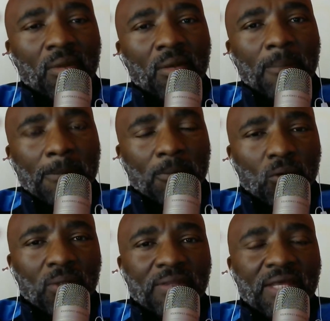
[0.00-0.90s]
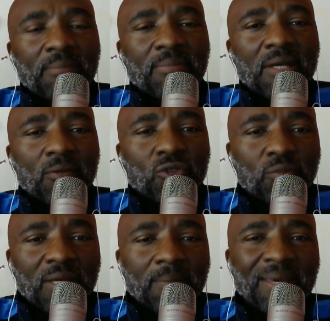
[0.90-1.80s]
people will then be able to
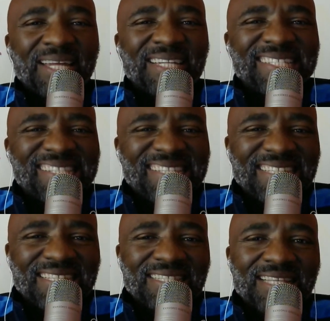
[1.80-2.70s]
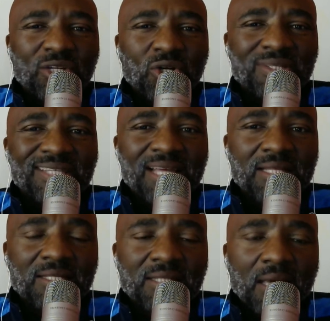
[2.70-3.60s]
make better decisions that
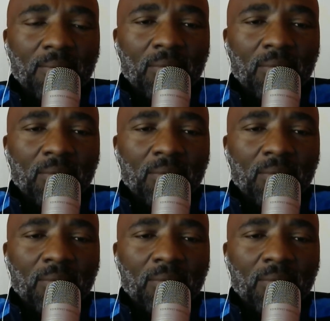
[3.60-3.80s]
concerns them.